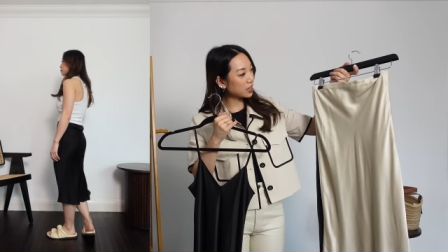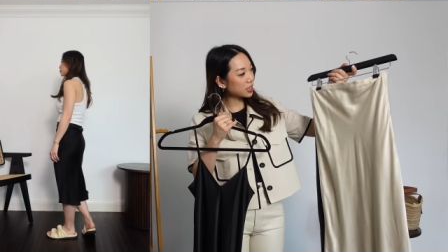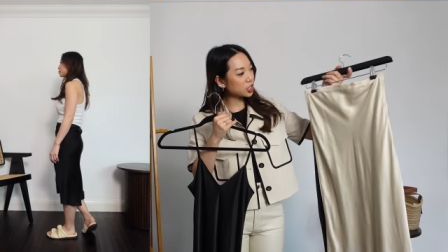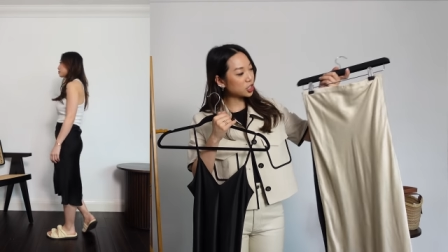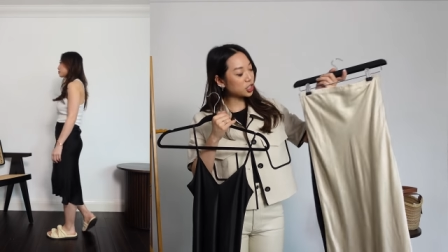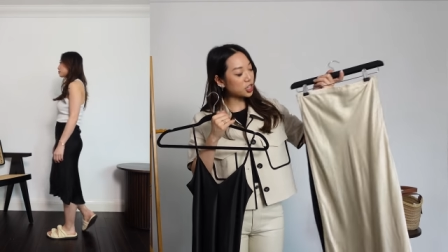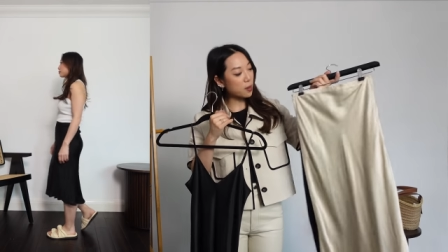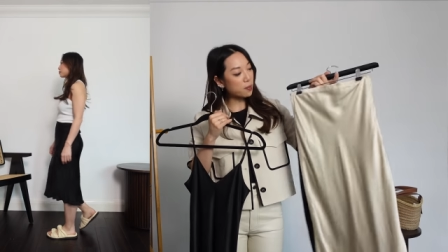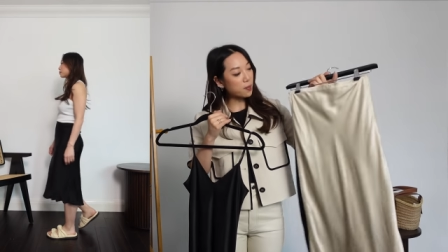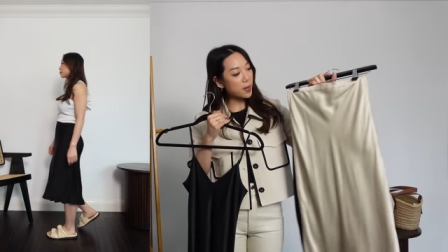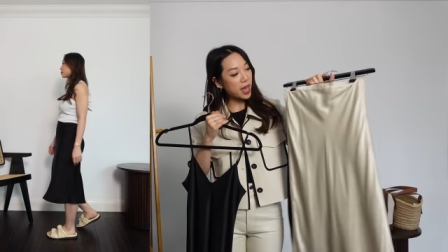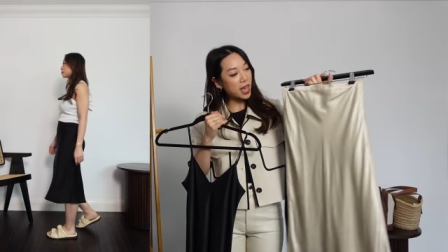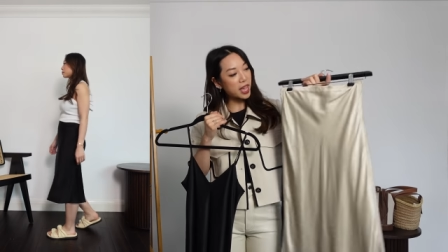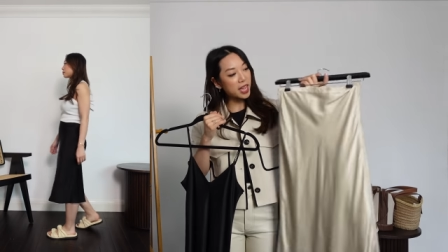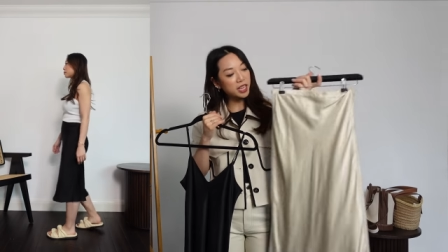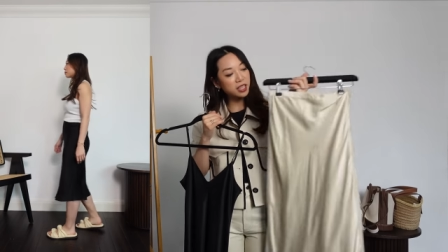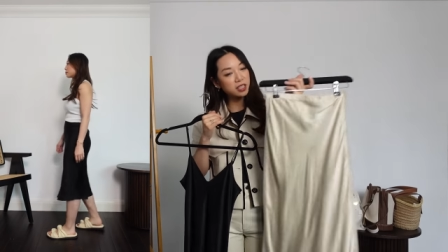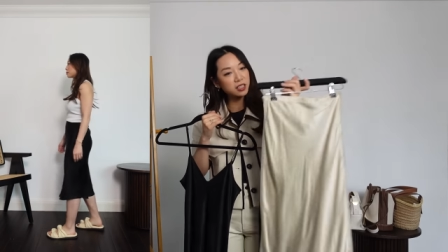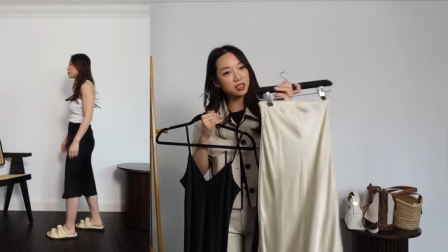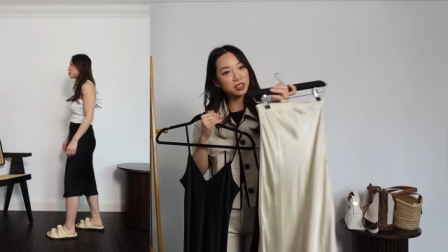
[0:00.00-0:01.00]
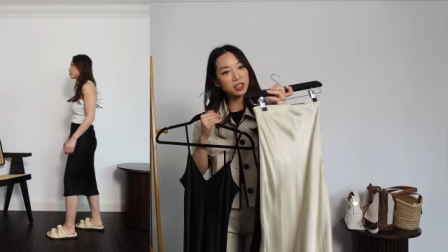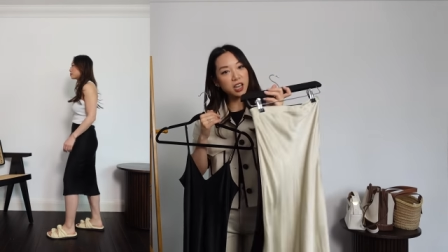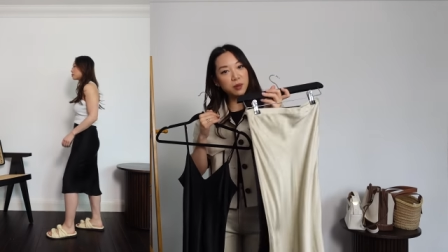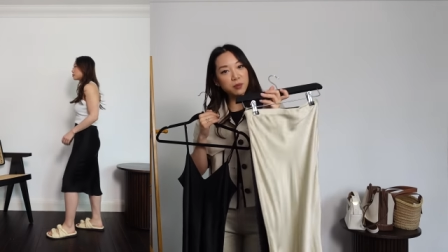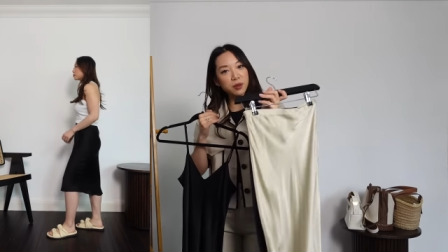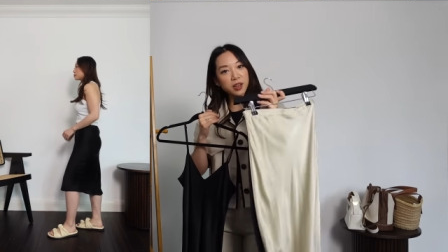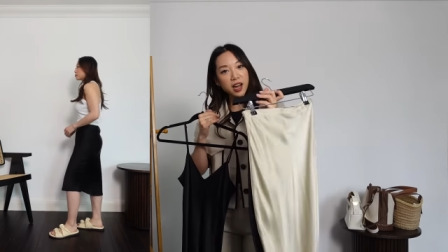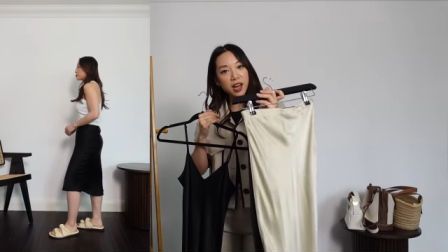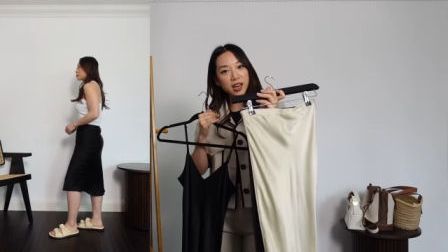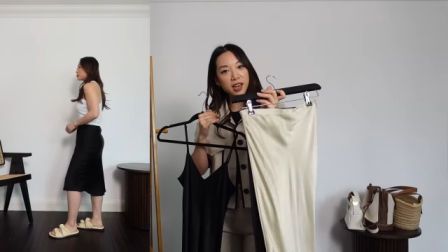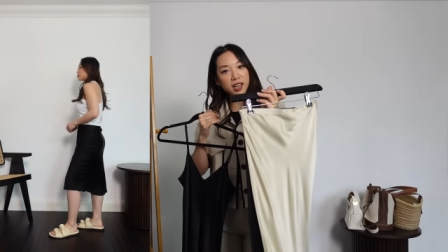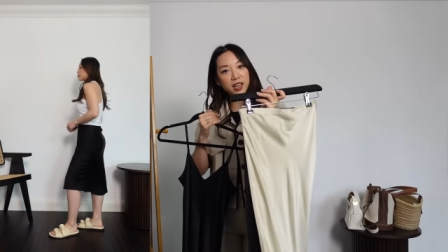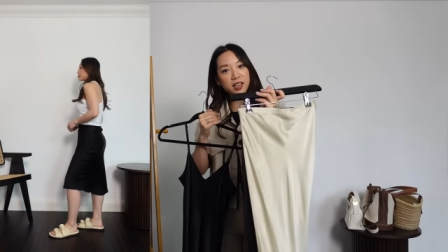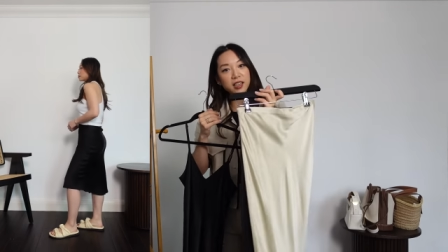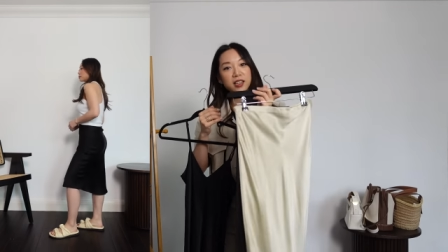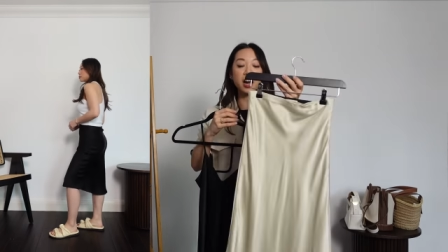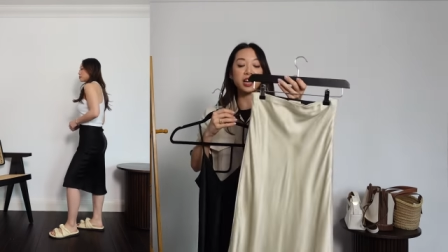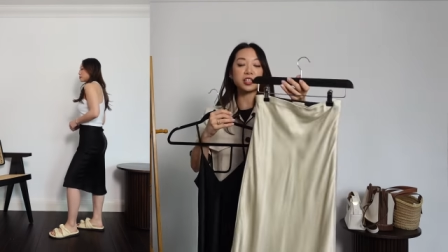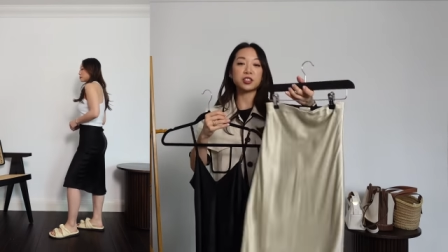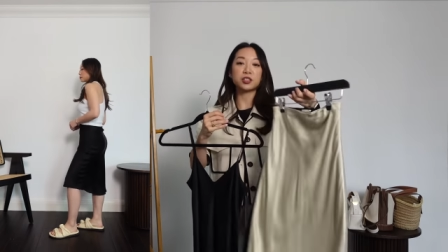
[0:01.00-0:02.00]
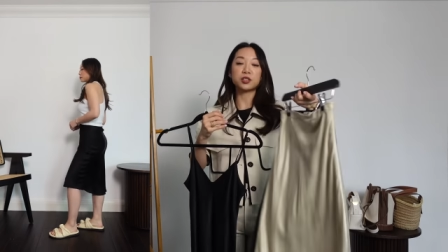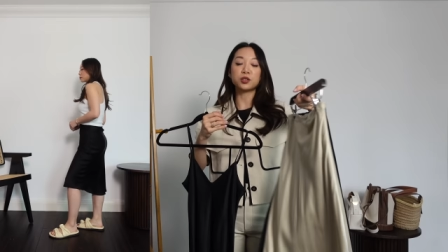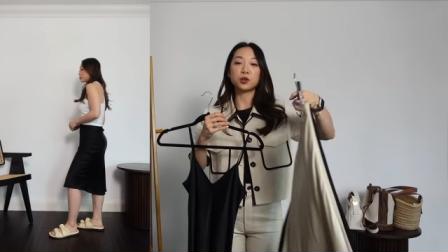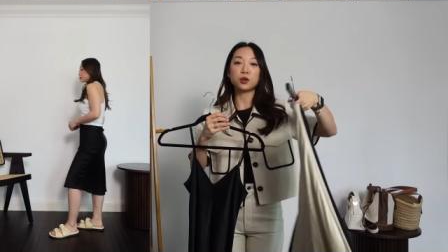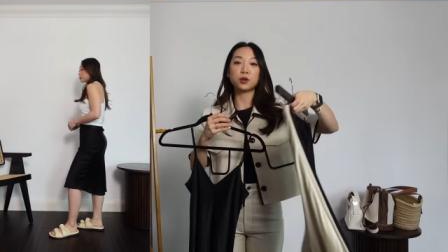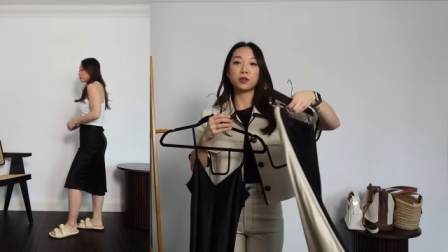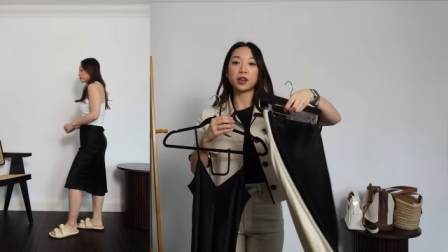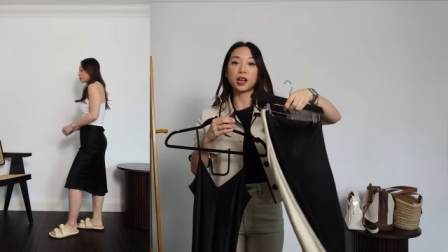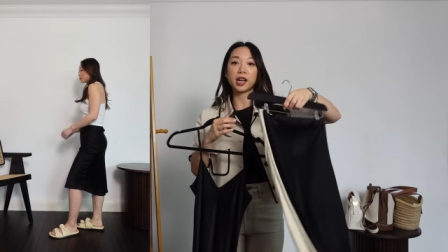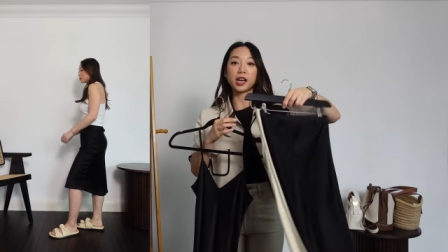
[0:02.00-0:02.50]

champagne type color. I just knew that